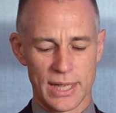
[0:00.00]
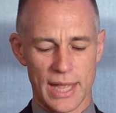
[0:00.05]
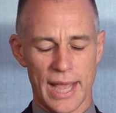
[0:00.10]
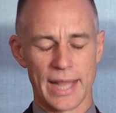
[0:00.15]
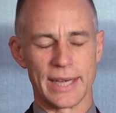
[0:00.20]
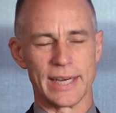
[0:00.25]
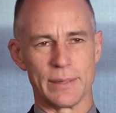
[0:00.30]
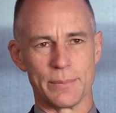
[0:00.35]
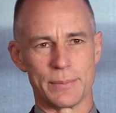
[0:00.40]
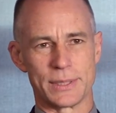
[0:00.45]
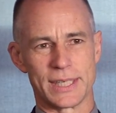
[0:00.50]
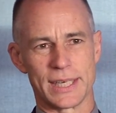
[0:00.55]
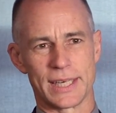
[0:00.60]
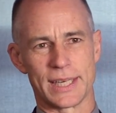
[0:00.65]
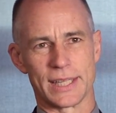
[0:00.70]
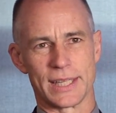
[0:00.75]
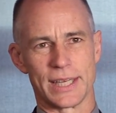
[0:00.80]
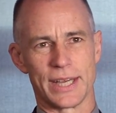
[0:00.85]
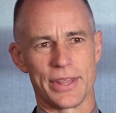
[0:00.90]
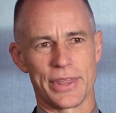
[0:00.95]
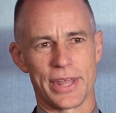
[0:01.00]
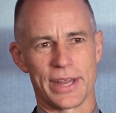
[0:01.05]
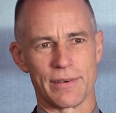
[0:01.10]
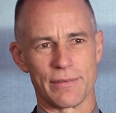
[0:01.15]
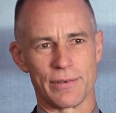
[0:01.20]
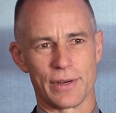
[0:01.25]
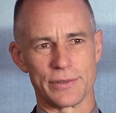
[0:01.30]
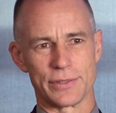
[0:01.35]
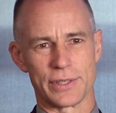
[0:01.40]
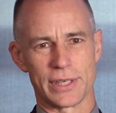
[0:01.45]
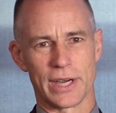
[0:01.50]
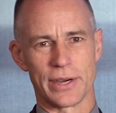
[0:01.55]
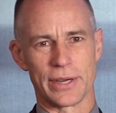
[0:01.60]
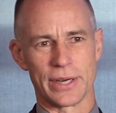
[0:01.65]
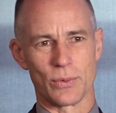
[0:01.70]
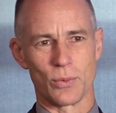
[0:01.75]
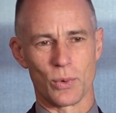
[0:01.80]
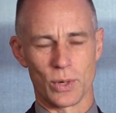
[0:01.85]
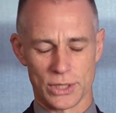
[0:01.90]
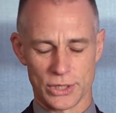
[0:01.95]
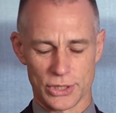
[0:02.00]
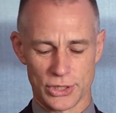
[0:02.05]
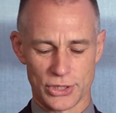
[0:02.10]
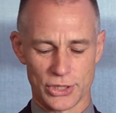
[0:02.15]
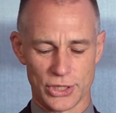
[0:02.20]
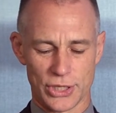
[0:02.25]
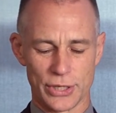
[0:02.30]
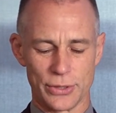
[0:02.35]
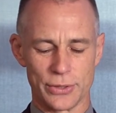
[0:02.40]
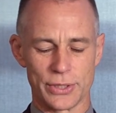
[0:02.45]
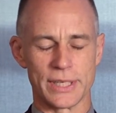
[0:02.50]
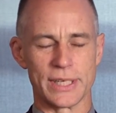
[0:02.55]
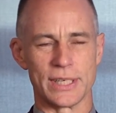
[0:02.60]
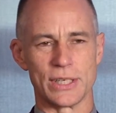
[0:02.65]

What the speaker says: And in particular, that involves knowing what is the security